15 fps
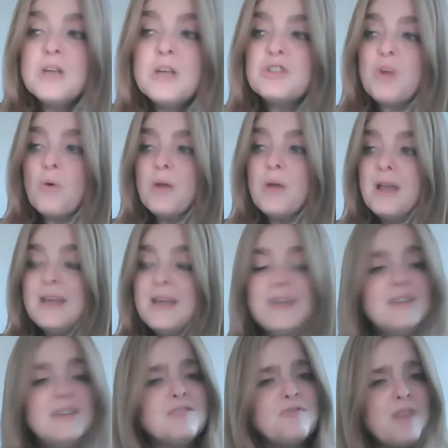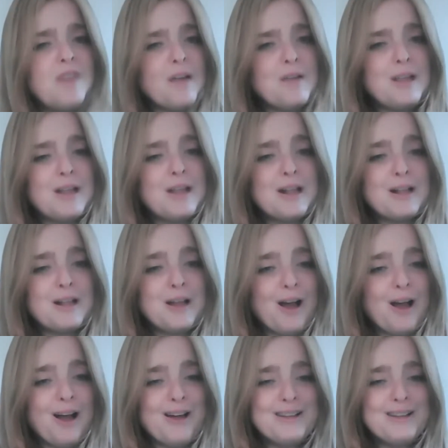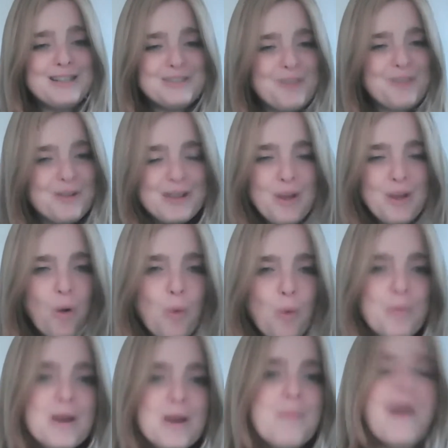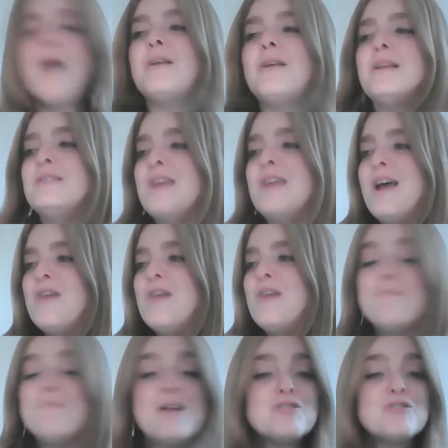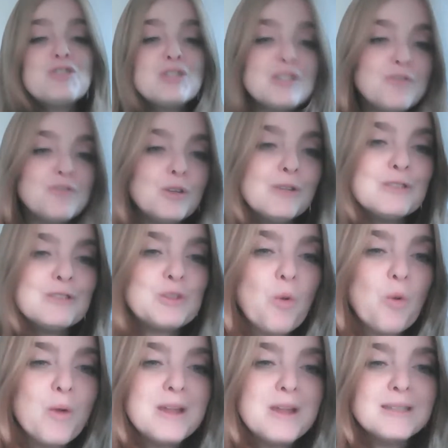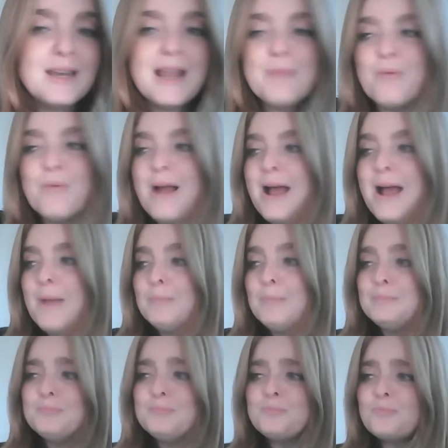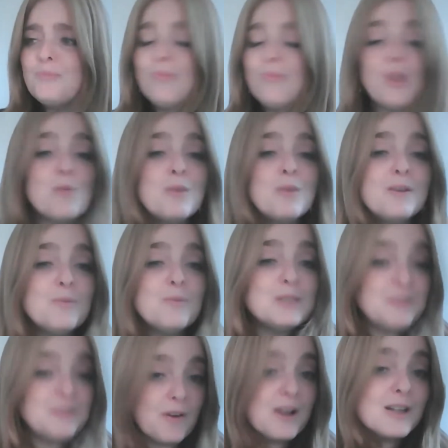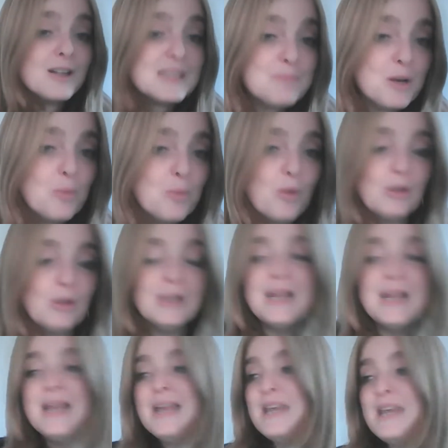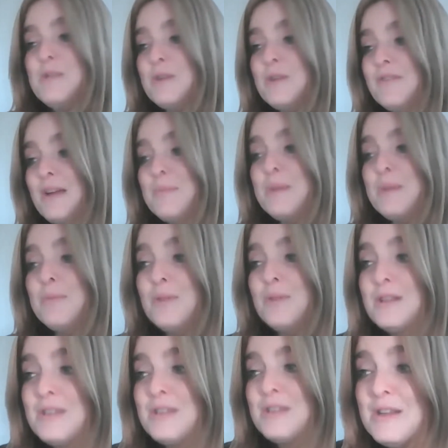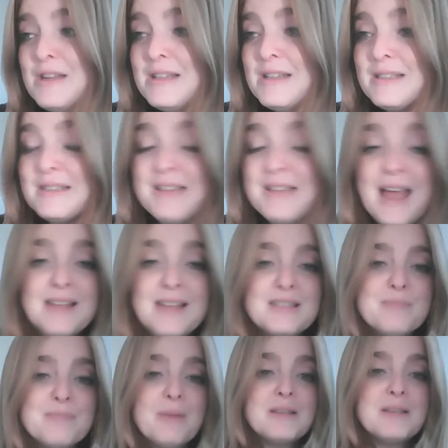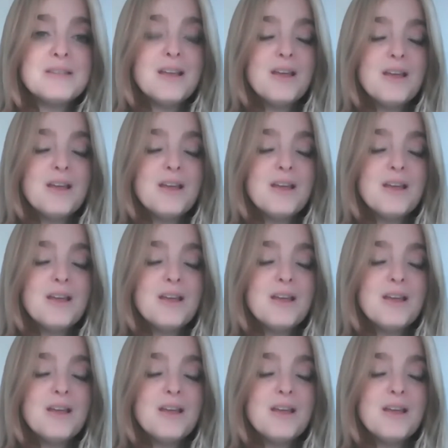So he's very uh, he's very open about it. The Medrash is full of stories that Abraham would, was very hospitable. He would invite people into his tent, but